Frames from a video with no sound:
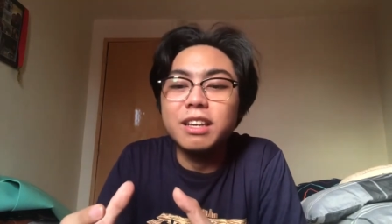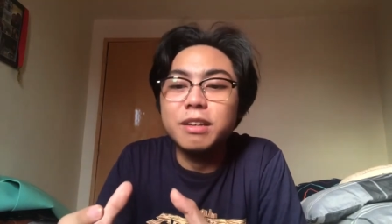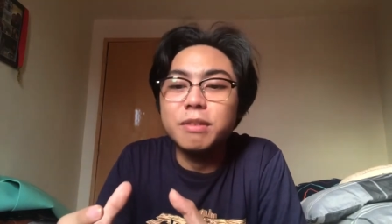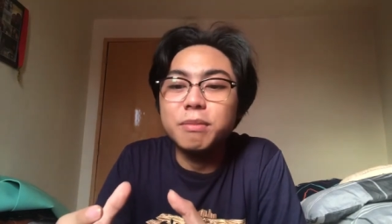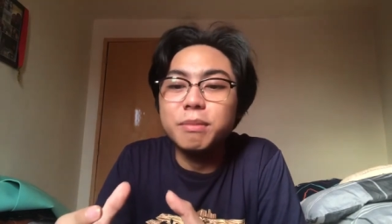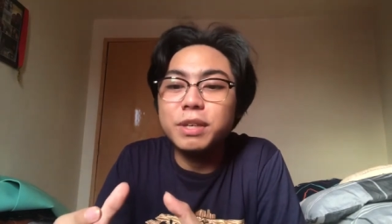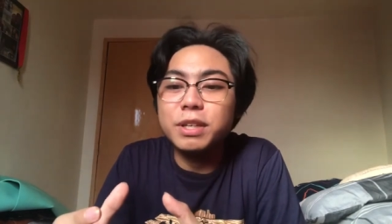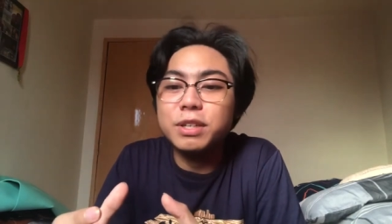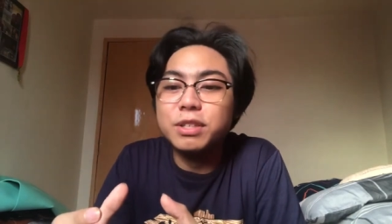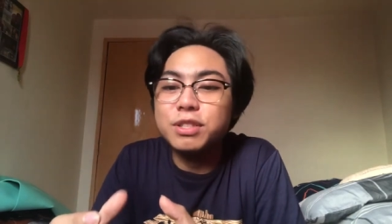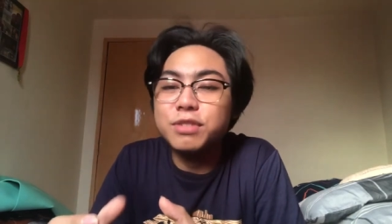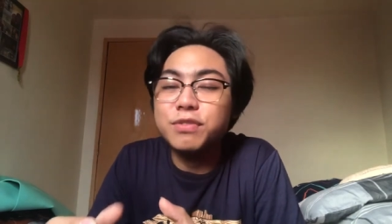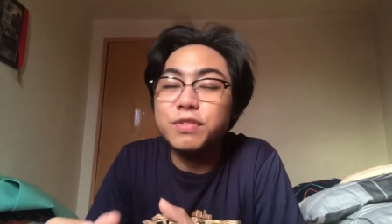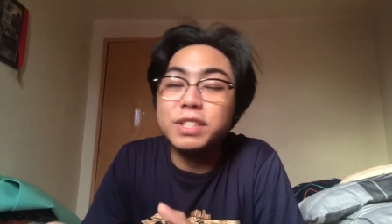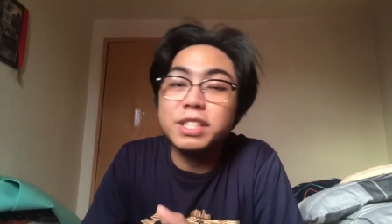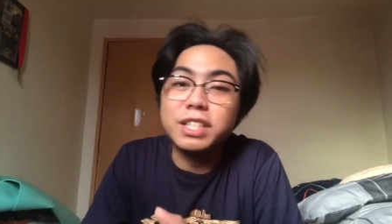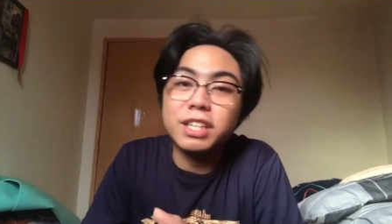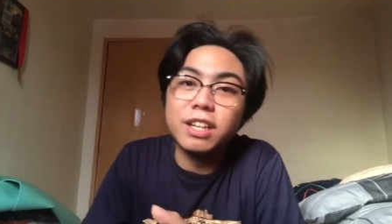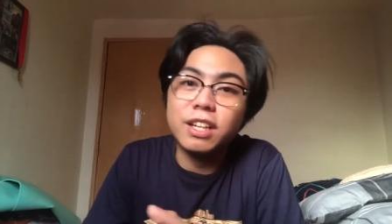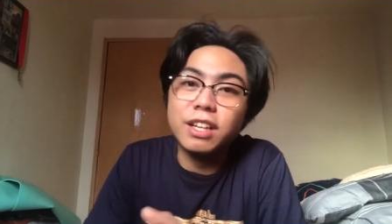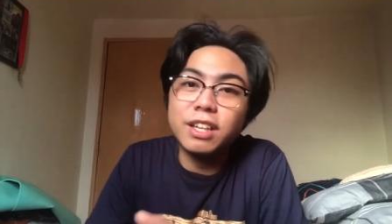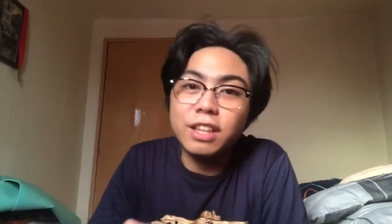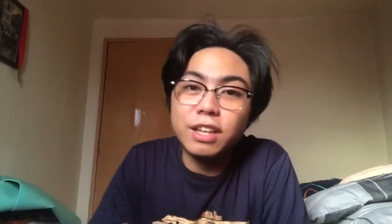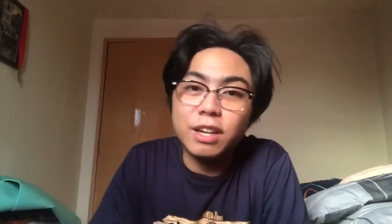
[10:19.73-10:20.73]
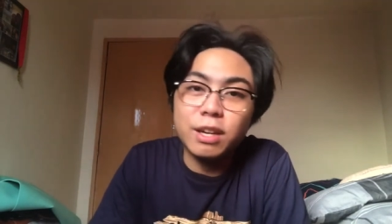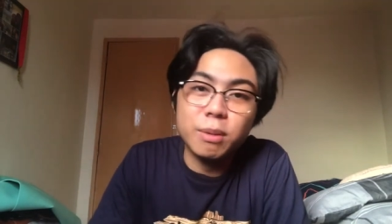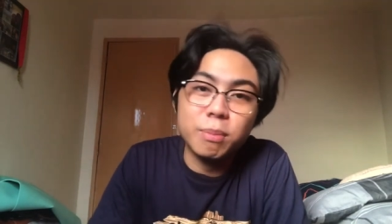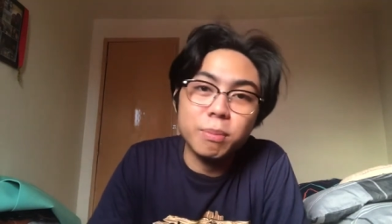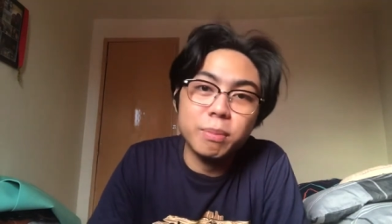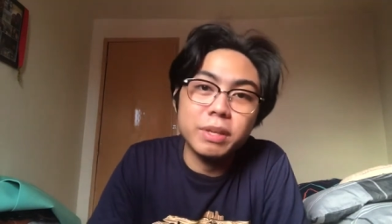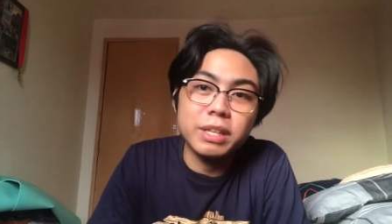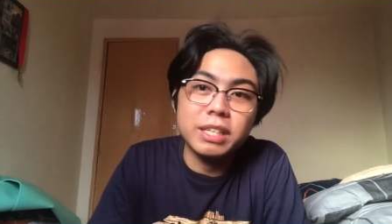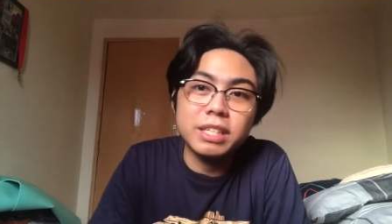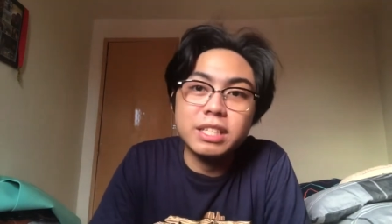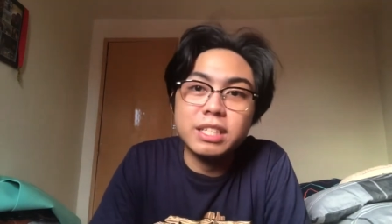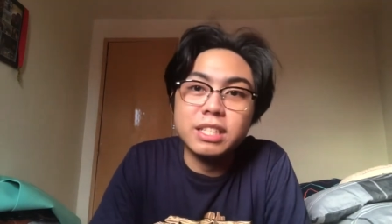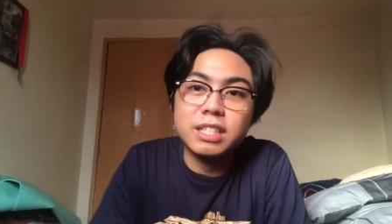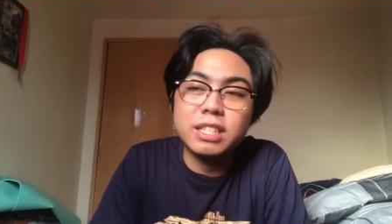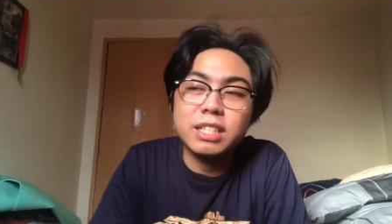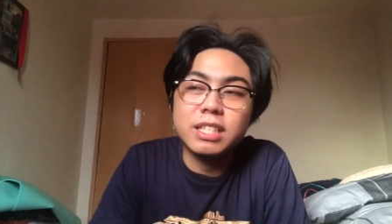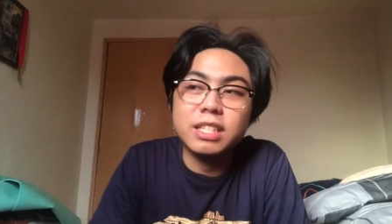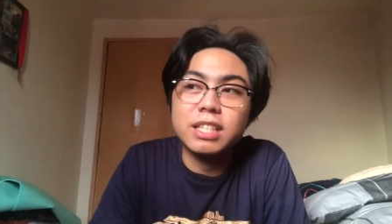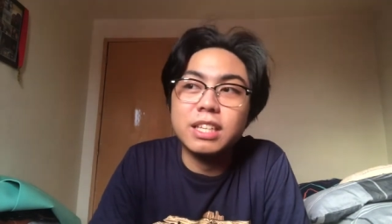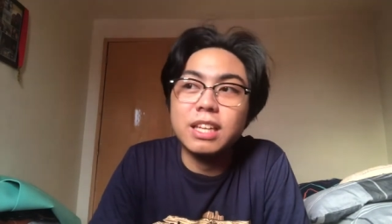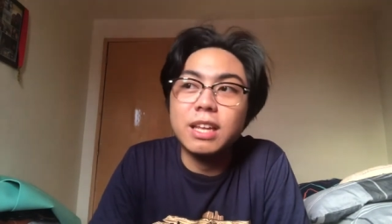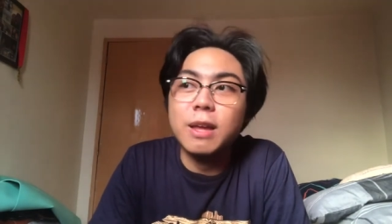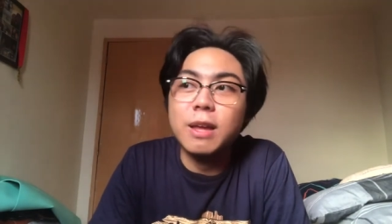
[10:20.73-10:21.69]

Because physical therapists